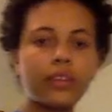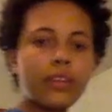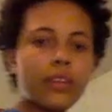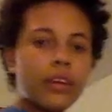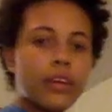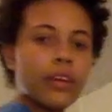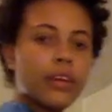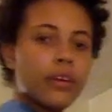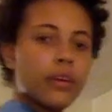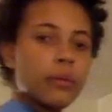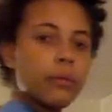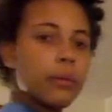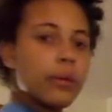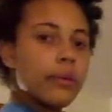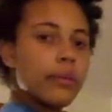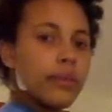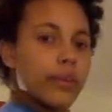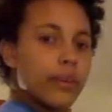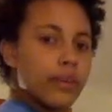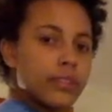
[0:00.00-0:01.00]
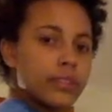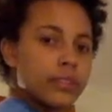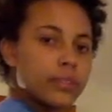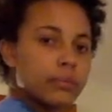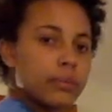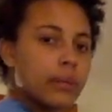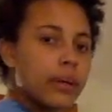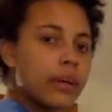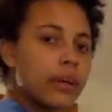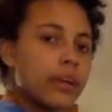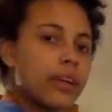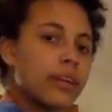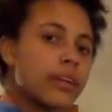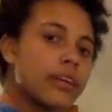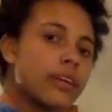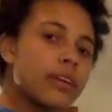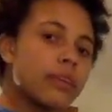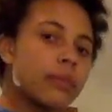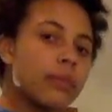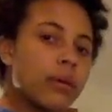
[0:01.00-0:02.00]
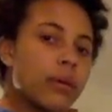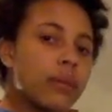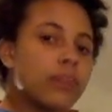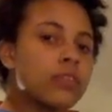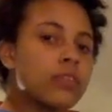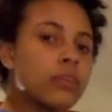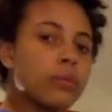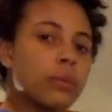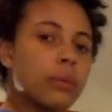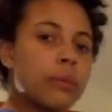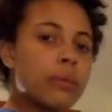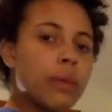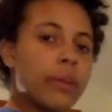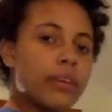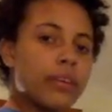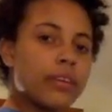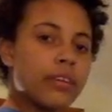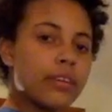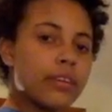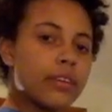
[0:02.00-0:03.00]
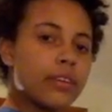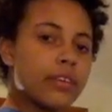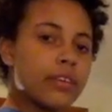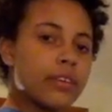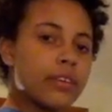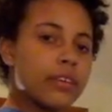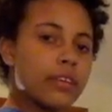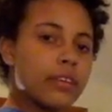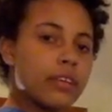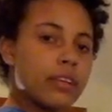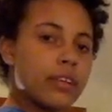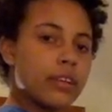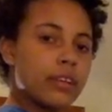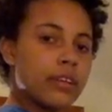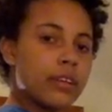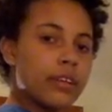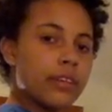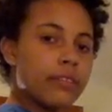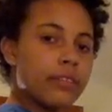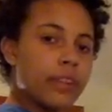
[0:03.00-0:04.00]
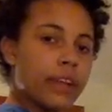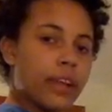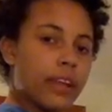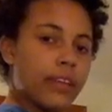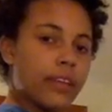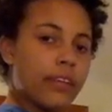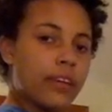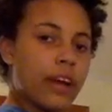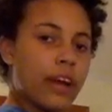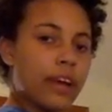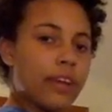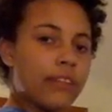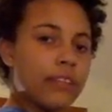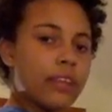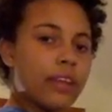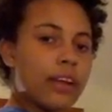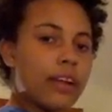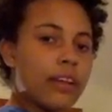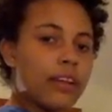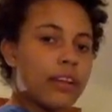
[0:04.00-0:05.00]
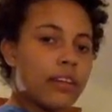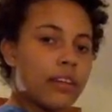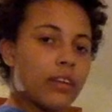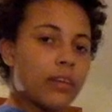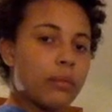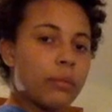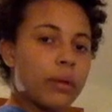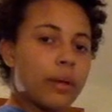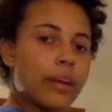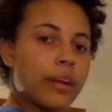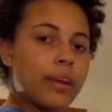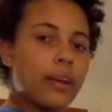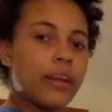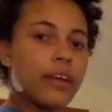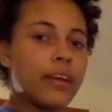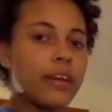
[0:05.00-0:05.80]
it could be worse, but it could also be better. I feel like you can kind of tell a little bit.